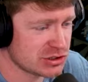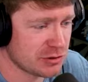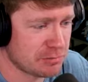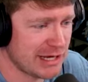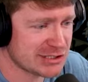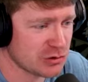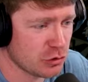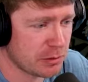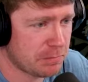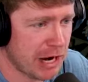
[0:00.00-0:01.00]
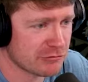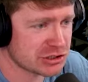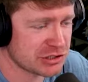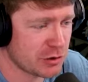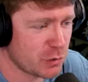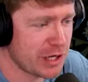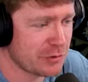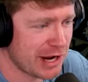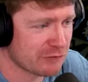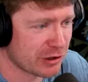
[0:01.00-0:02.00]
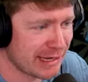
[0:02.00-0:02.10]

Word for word: is the best little comparison that we would ever